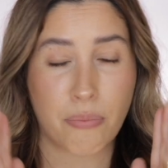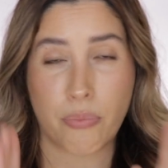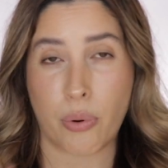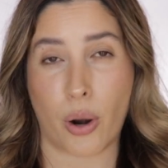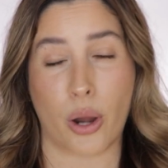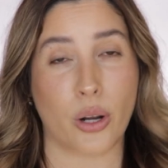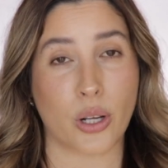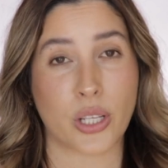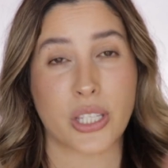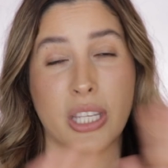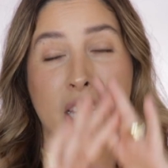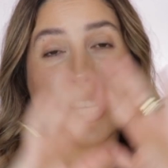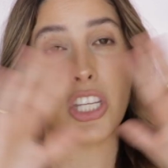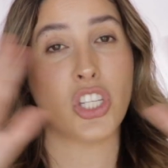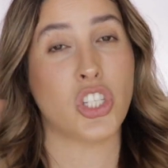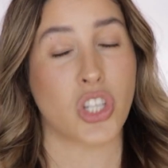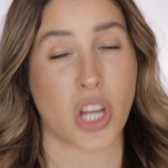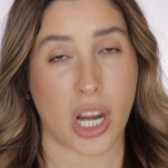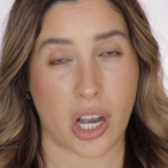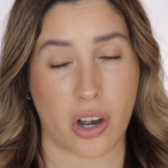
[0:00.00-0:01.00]
products
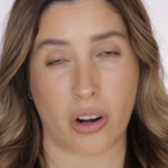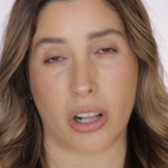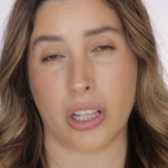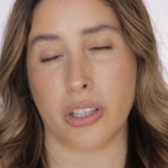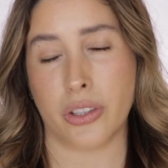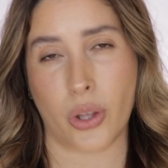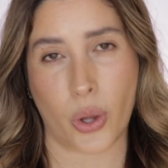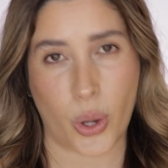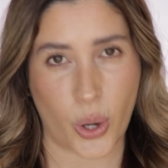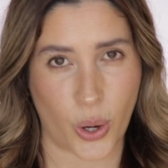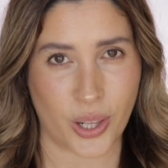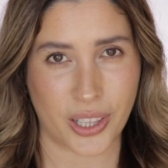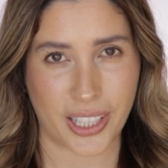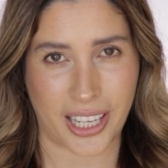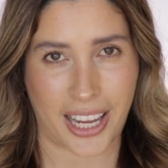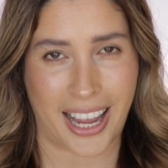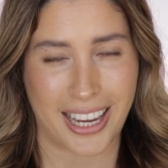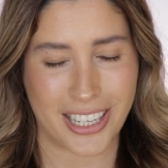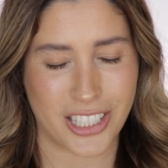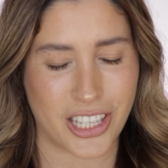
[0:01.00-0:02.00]
in general, not
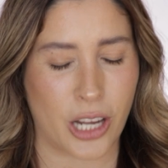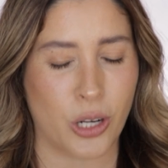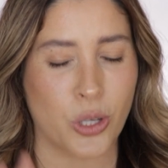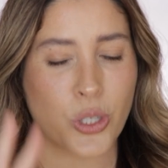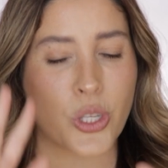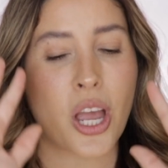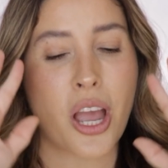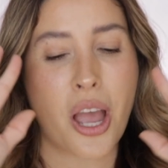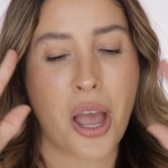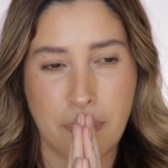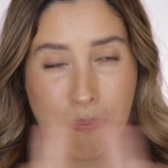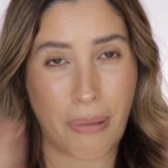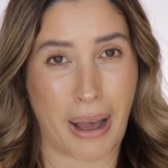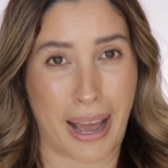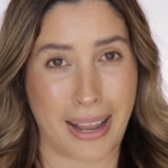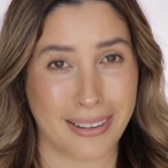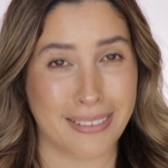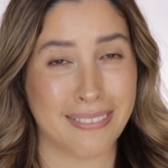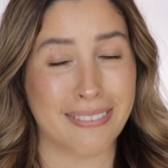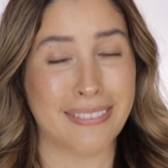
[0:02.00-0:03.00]
only eyeshadows.
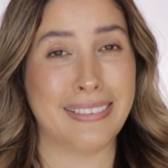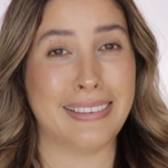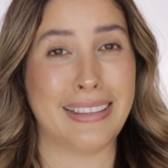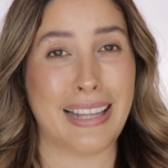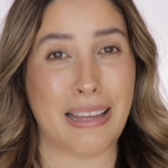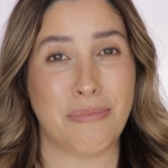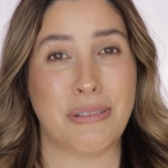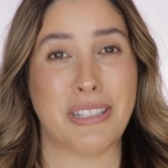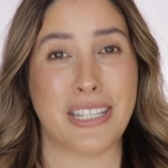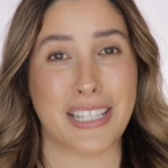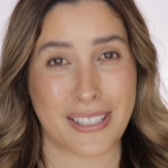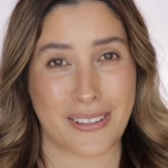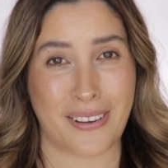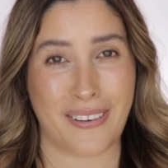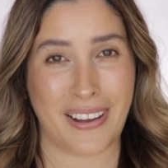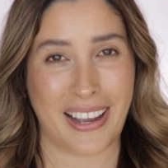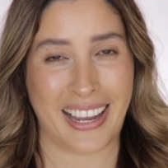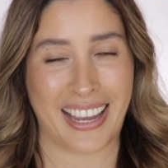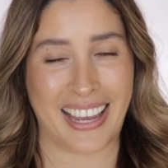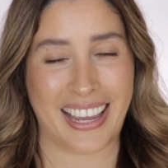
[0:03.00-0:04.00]
But let me just
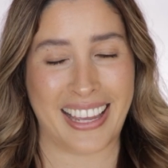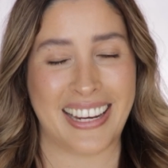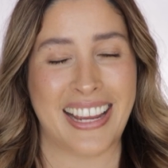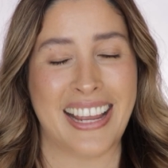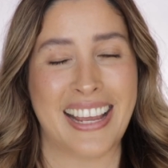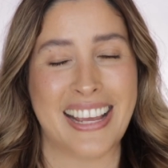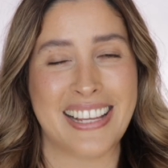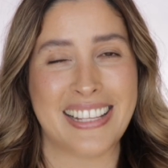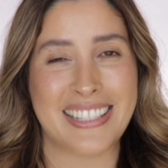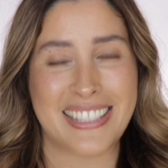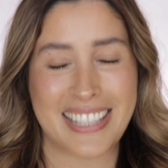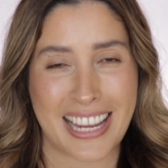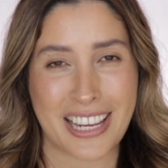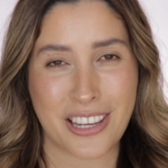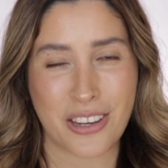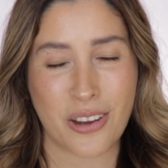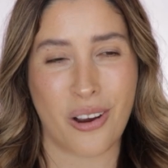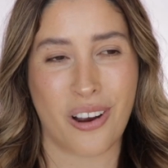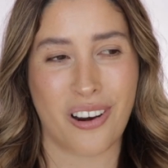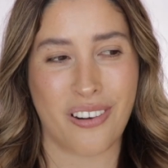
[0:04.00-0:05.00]
go ahead,
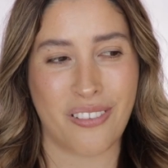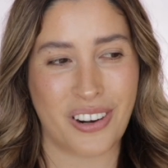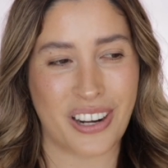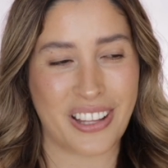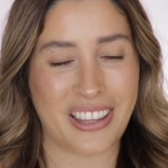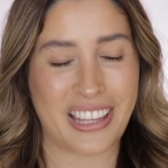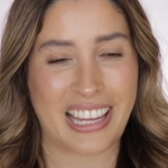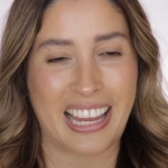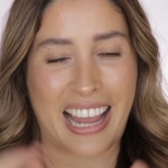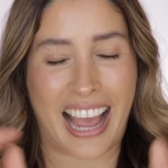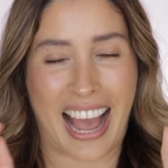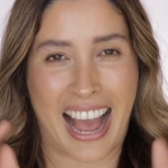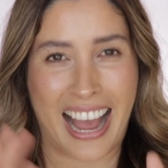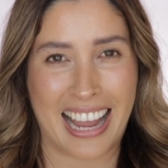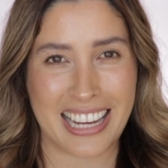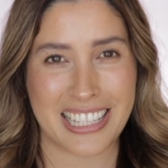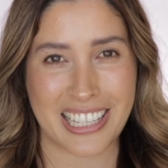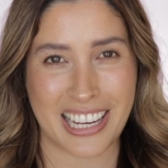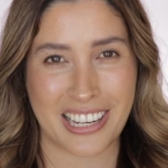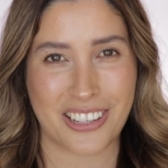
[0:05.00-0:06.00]
take you over the
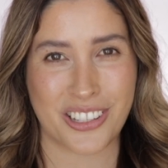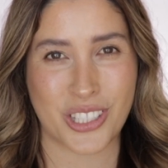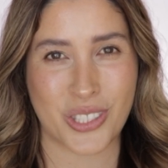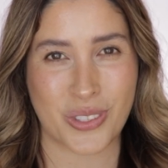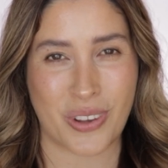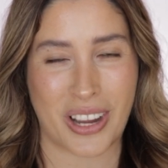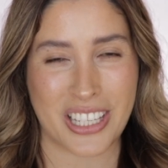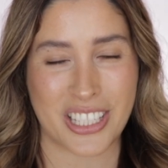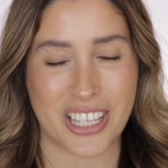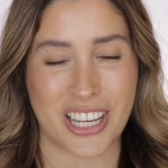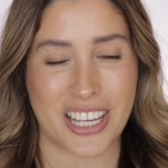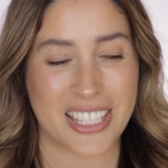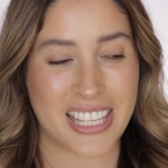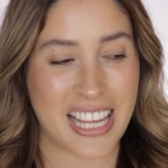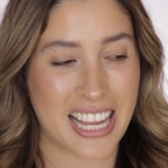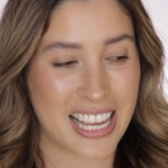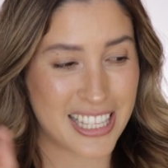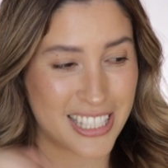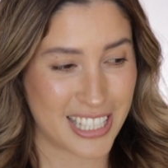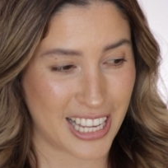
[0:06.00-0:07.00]
eyeshadow swatches,
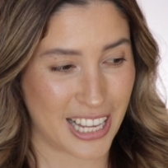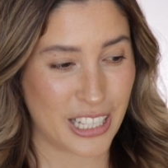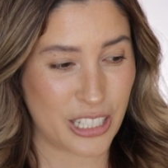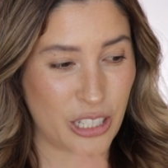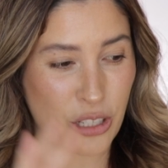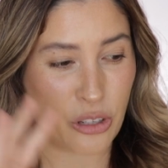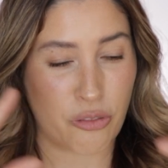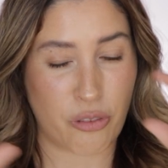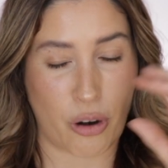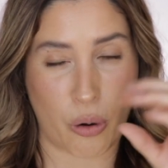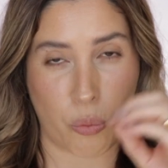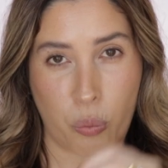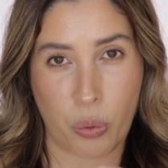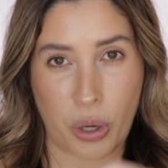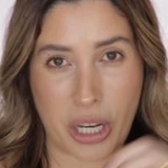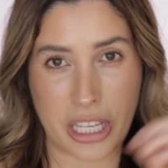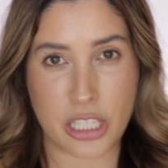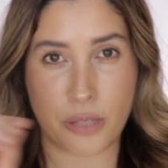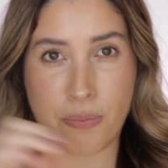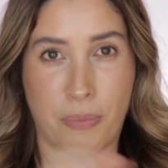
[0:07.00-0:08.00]
tell you from
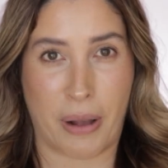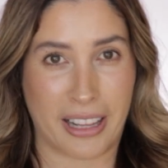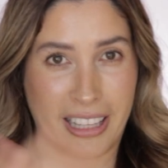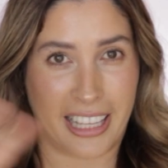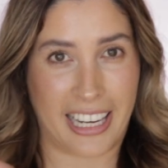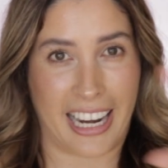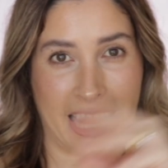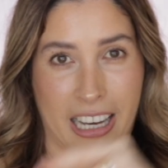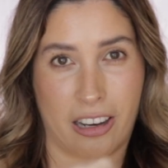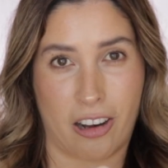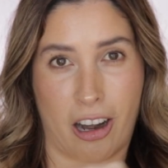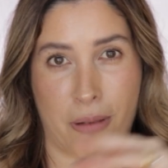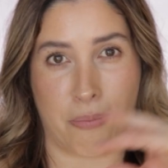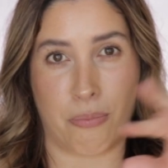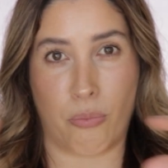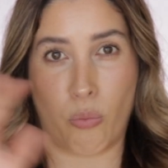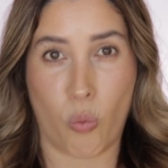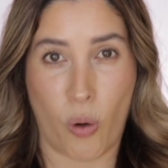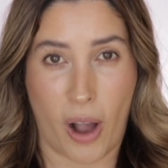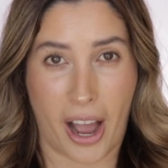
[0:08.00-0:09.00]
which palette I
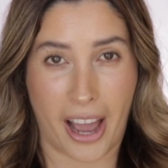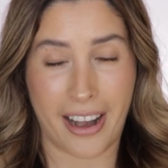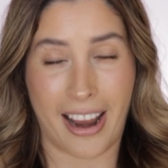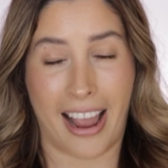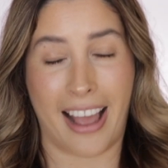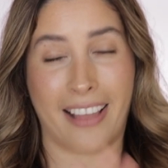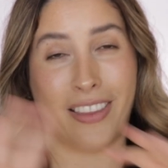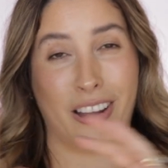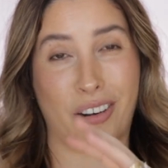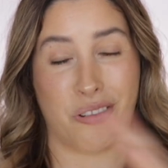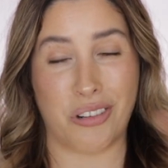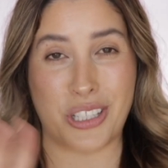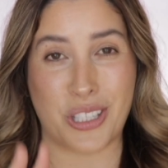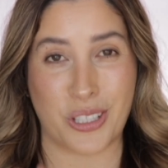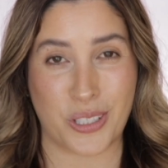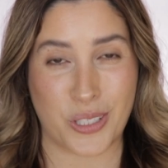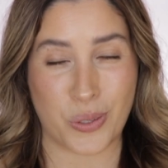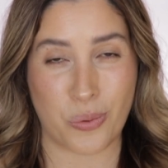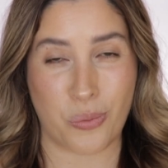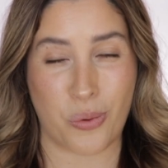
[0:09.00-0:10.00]
grabbed what and the
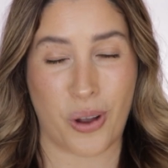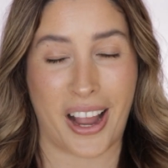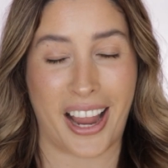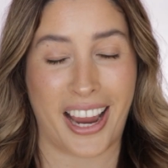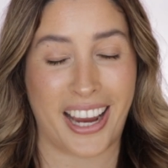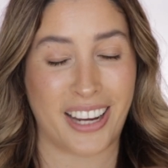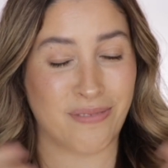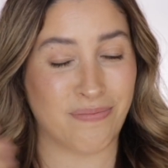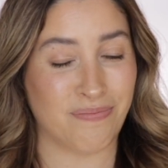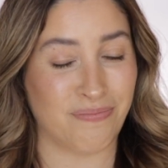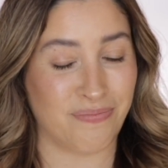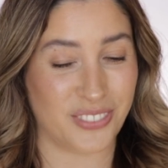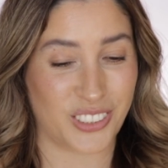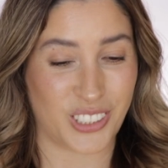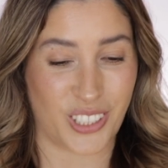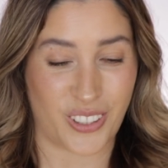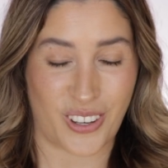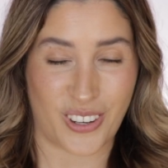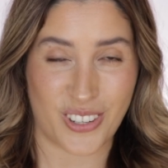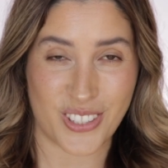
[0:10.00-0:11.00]
reasons why.
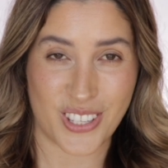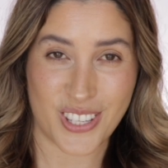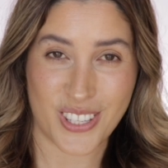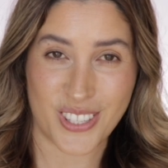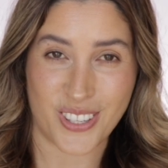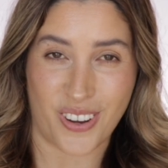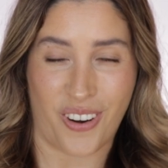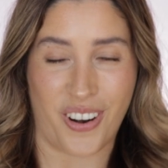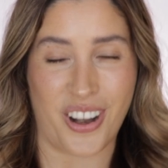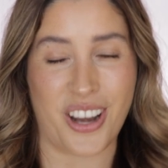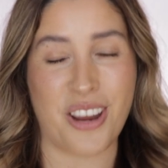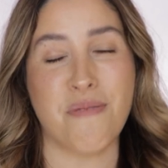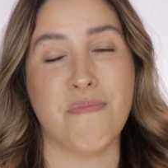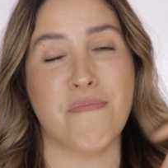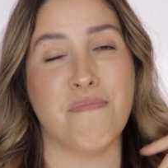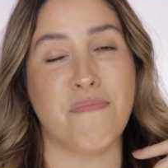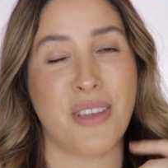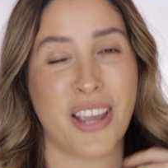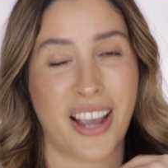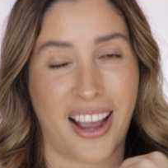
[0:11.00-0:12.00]
So there's a story
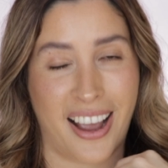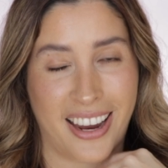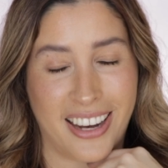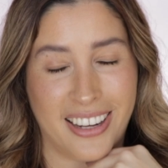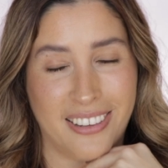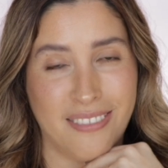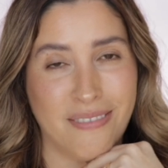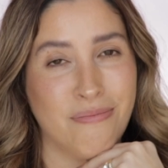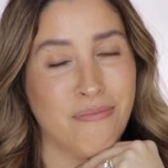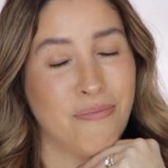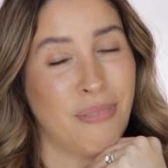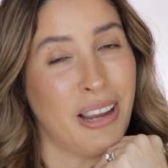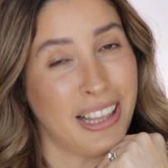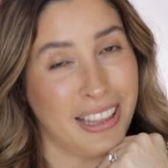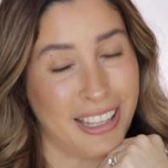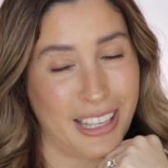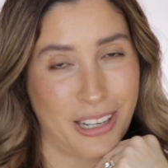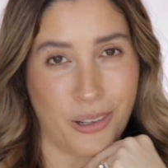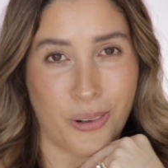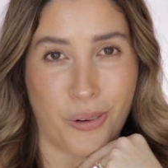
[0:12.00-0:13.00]
behind my
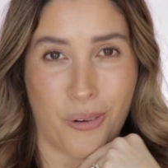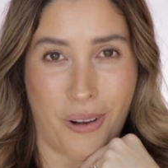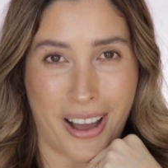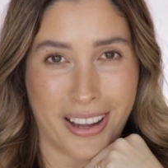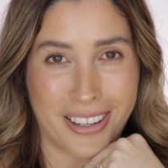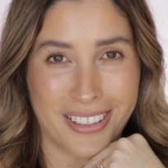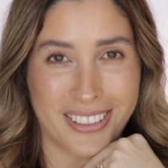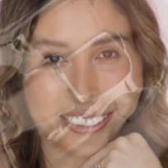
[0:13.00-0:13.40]
little quad.